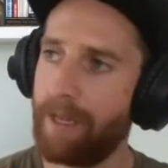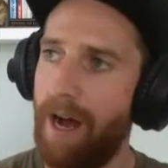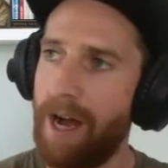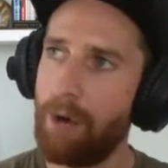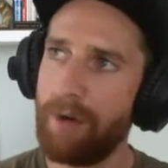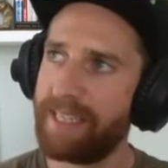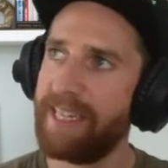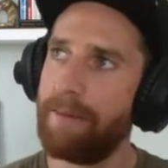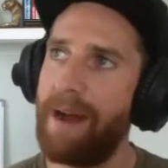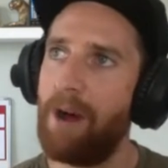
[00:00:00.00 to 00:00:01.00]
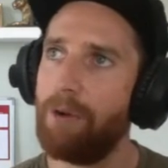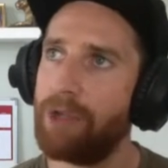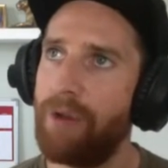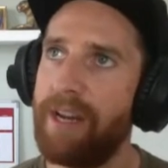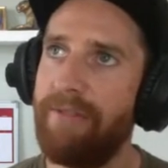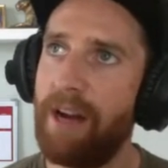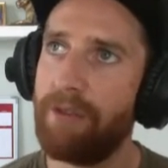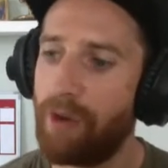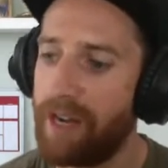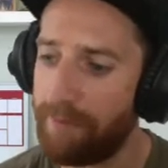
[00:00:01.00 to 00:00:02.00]
I always think about training for
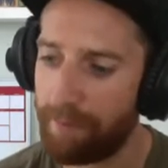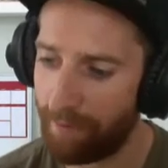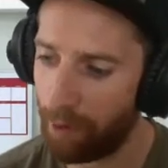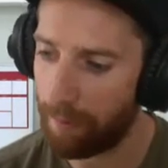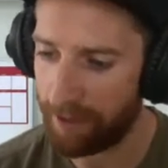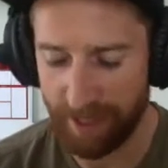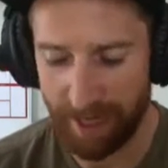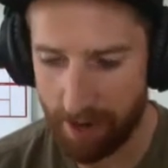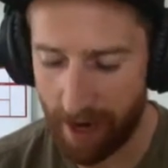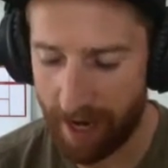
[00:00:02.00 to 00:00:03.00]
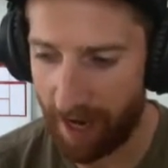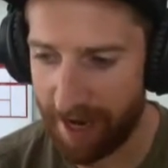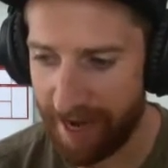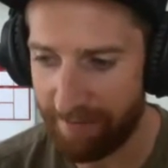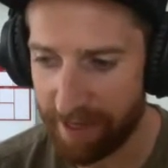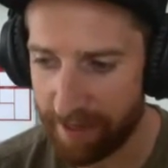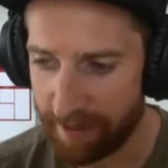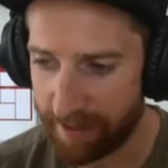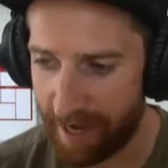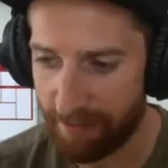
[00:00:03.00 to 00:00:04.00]
health, training for performance, like you highlighted
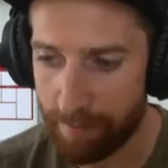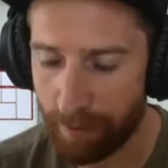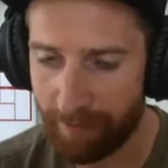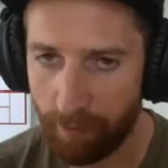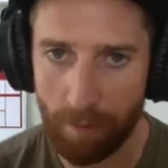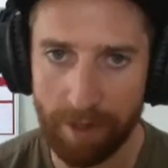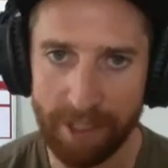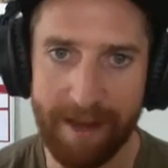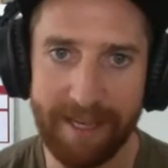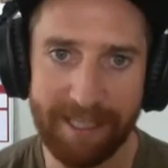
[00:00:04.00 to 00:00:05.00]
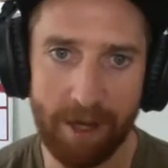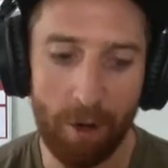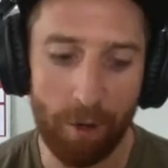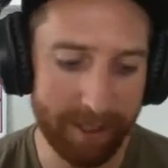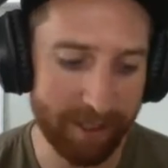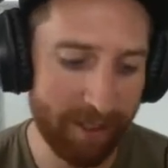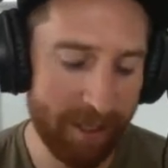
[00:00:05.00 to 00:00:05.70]
having performance-based goals.